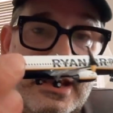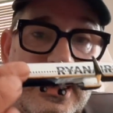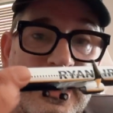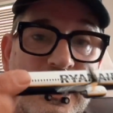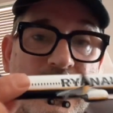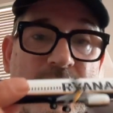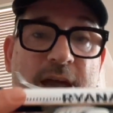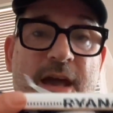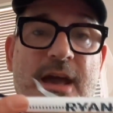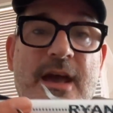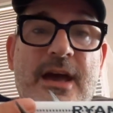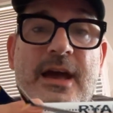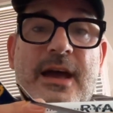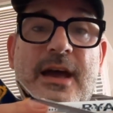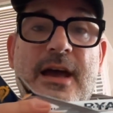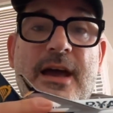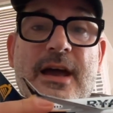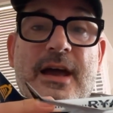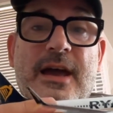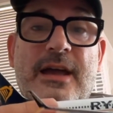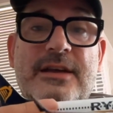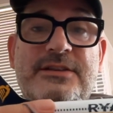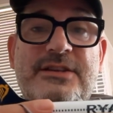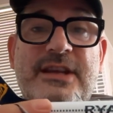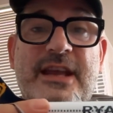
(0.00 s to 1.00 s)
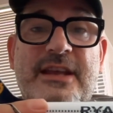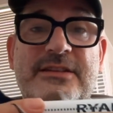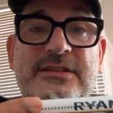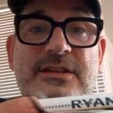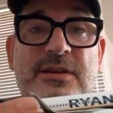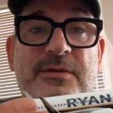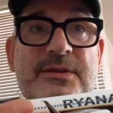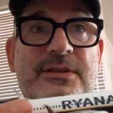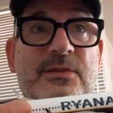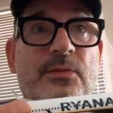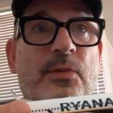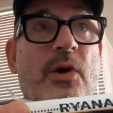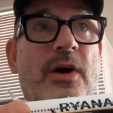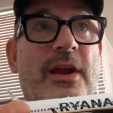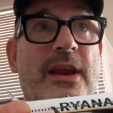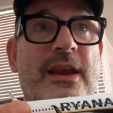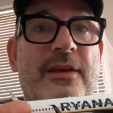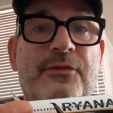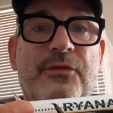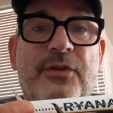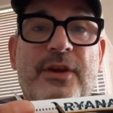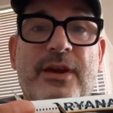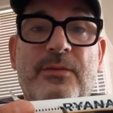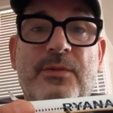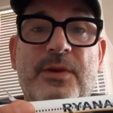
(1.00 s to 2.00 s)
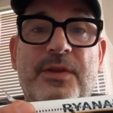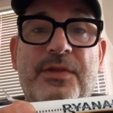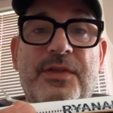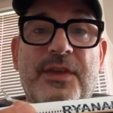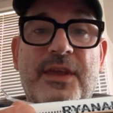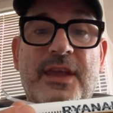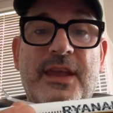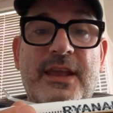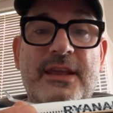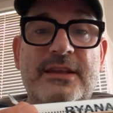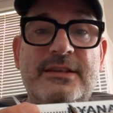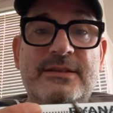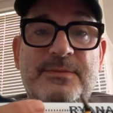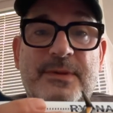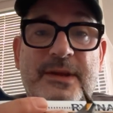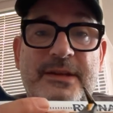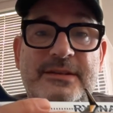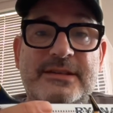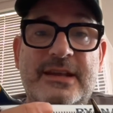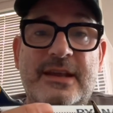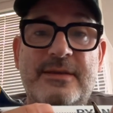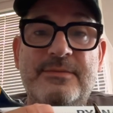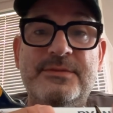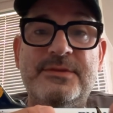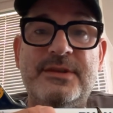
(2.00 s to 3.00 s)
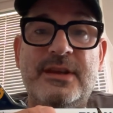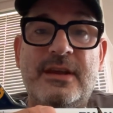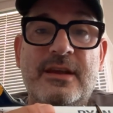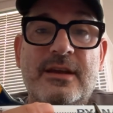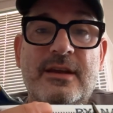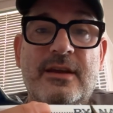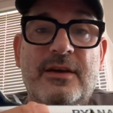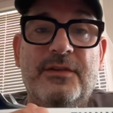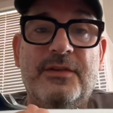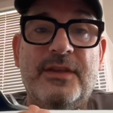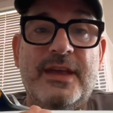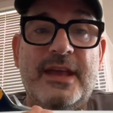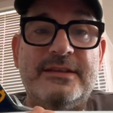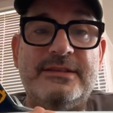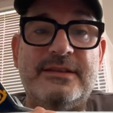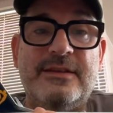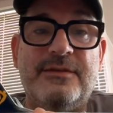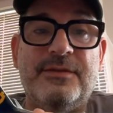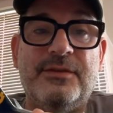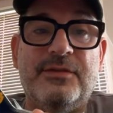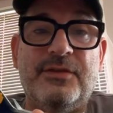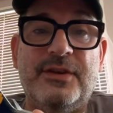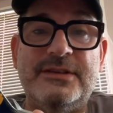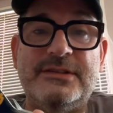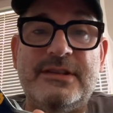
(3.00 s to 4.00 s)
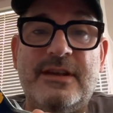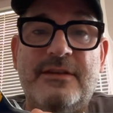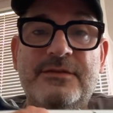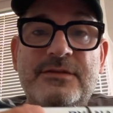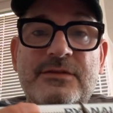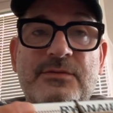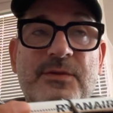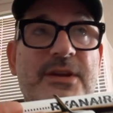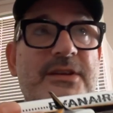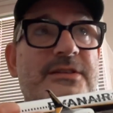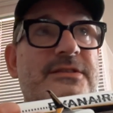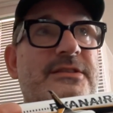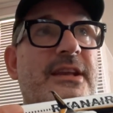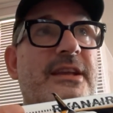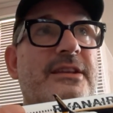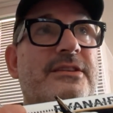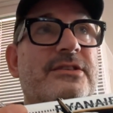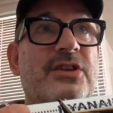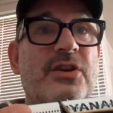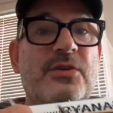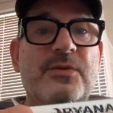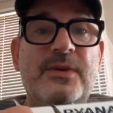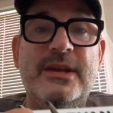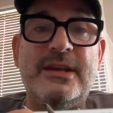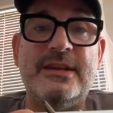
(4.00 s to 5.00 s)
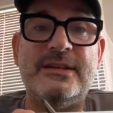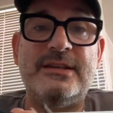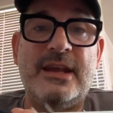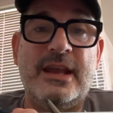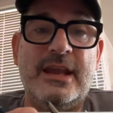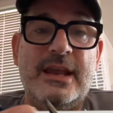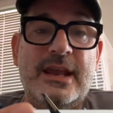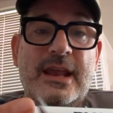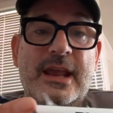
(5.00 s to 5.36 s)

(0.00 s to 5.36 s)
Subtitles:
Jet 2 in the white livery with the split sims on their 737s. We could see a 2Es.